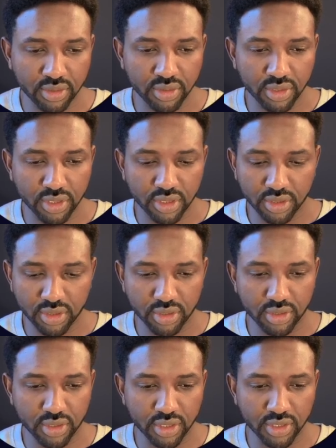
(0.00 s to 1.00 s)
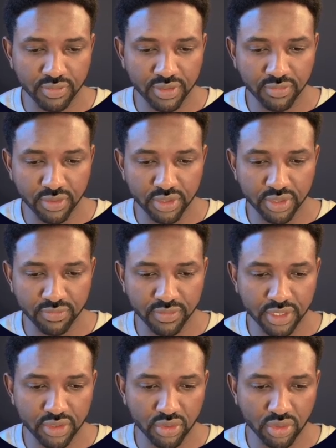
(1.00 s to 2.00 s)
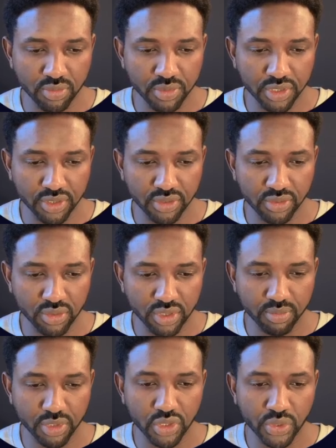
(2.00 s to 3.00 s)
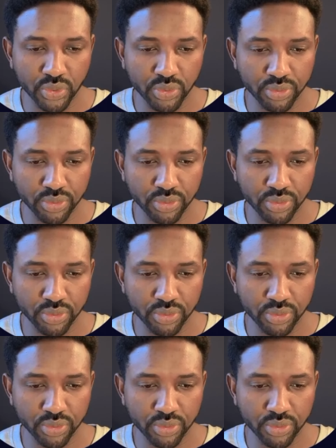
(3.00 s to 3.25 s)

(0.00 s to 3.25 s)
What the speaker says: and the level for the first object is going to be 2,